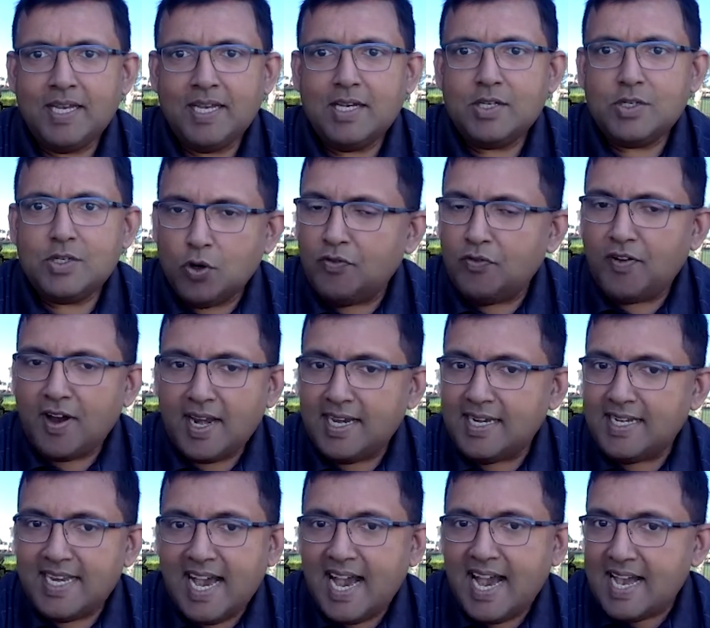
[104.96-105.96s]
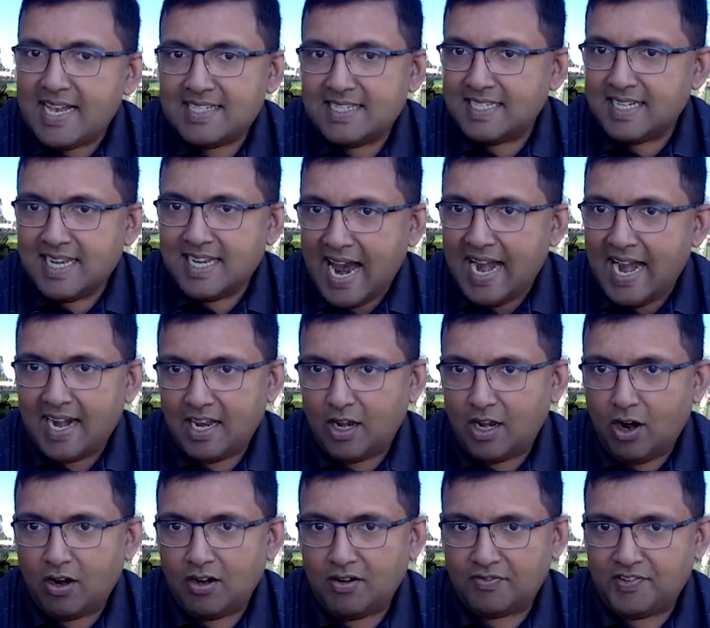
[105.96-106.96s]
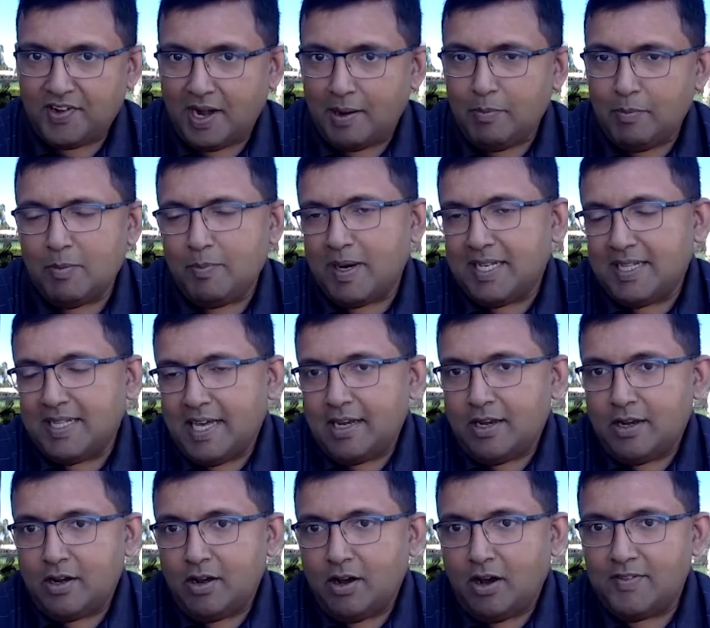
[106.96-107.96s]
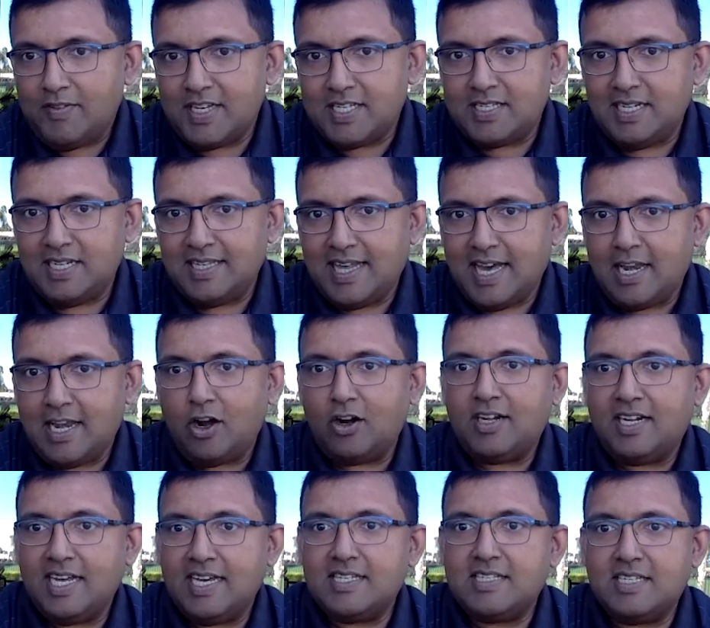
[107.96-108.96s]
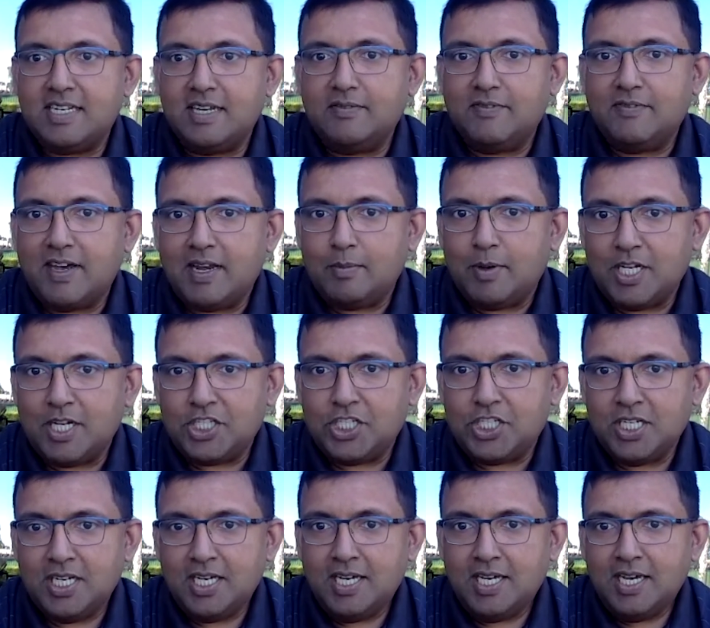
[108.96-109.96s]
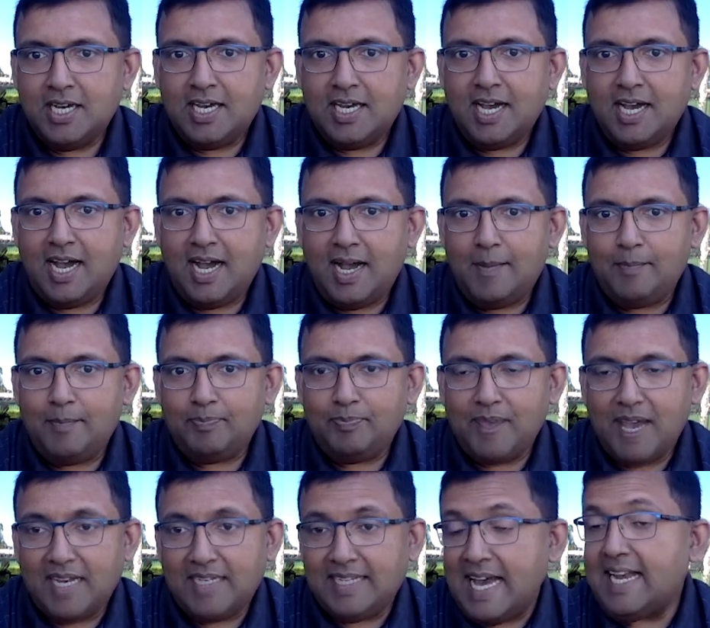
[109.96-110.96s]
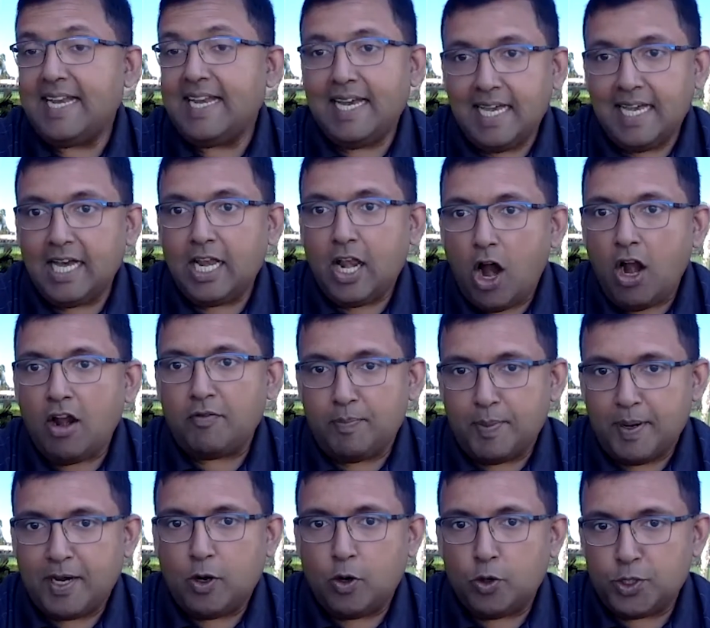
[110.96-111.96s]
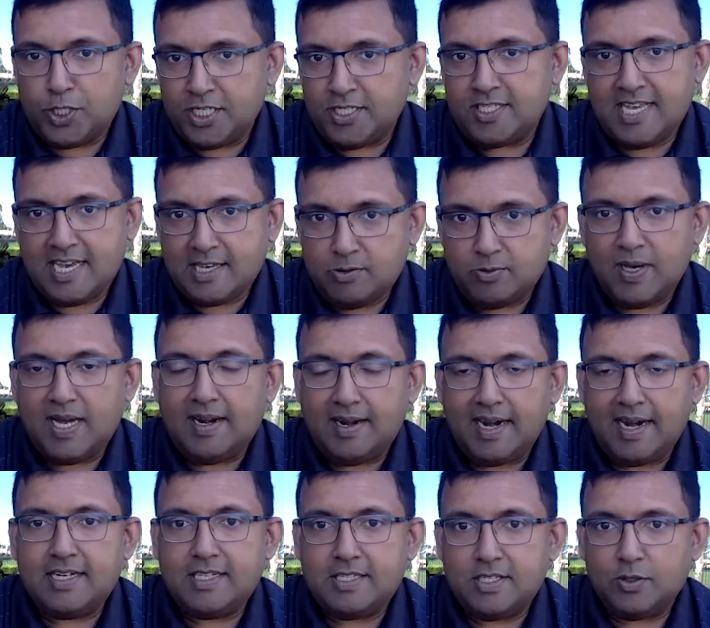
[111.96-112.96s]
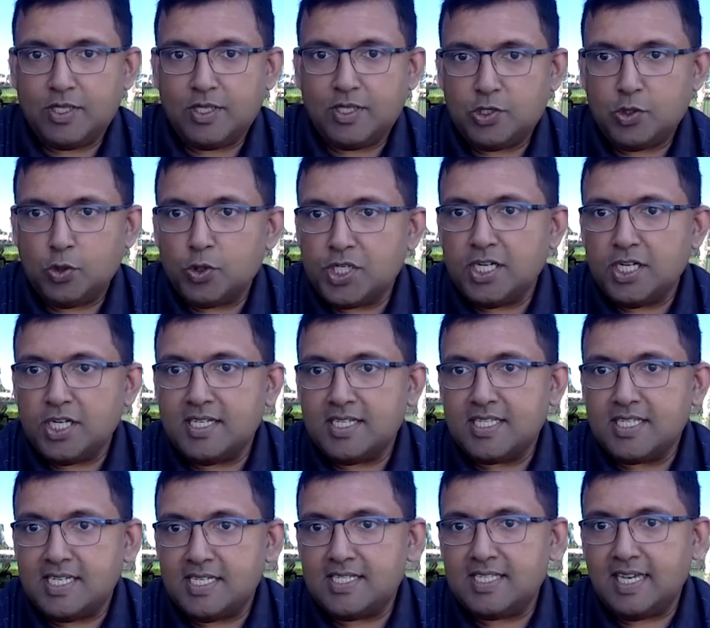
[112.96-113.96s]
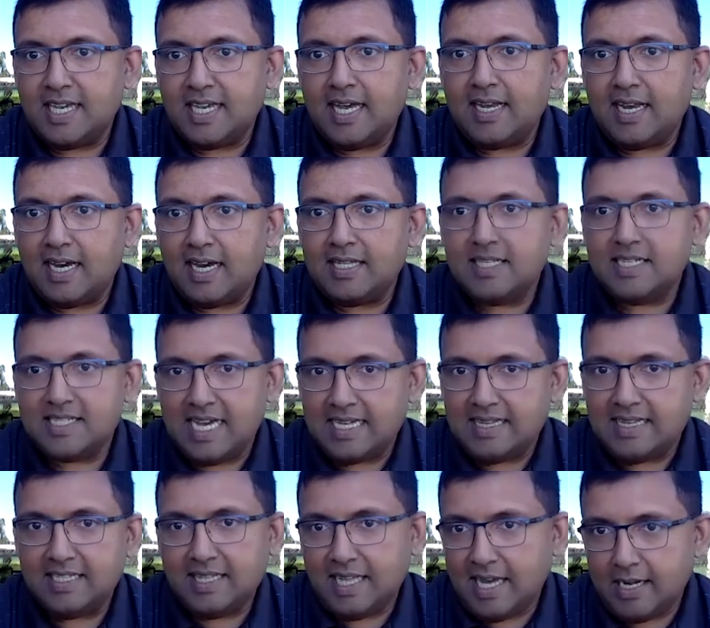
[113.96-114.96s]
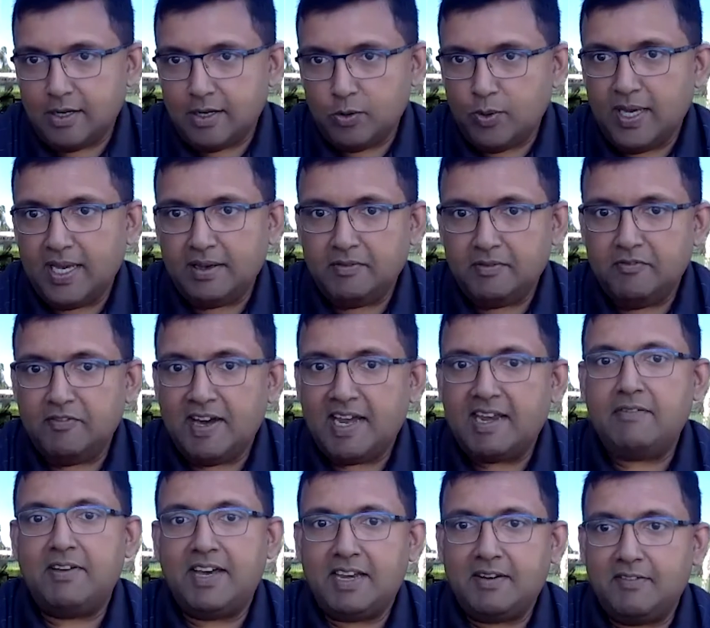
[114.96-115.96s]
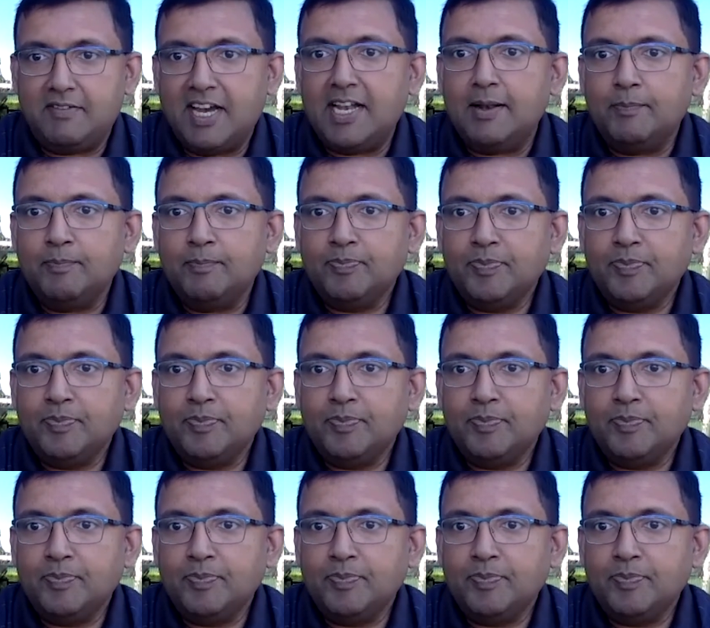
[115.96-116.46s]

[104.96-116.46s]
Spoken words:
So far, India hasn't had a lot of trouble, but then obviously they're not testing very much. And they're taking a lot of precautions as well, right? So the social distancing and others, I think they're doing very, very well.